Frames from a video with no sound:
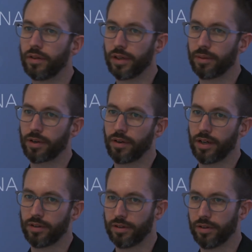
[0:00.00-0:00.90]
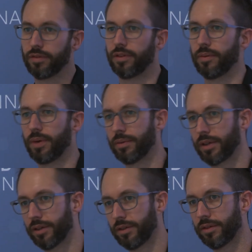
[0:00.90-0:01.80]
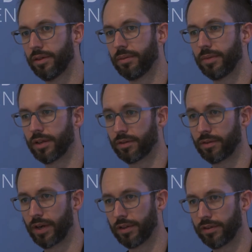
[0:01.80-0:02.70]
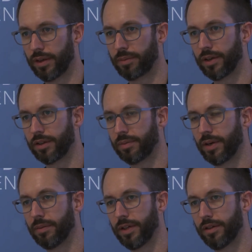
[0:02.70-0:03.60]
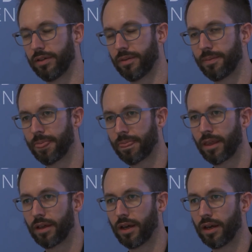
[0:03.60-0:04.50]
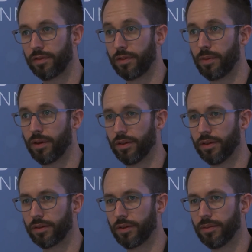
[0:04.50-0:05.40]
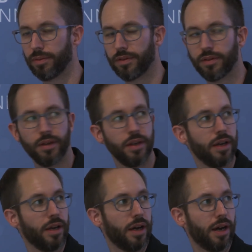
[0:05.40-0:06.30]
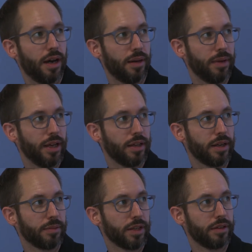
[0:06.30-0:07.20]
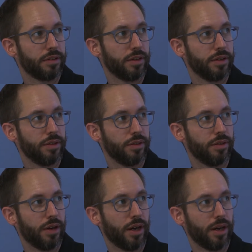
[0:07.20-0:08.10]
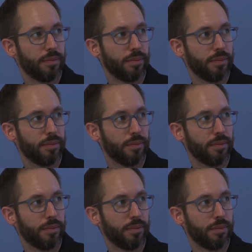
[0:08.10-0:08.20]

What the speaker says: for Democrats and for Republicans because we ran separate experiments for both of those groups. And then I'm going to show you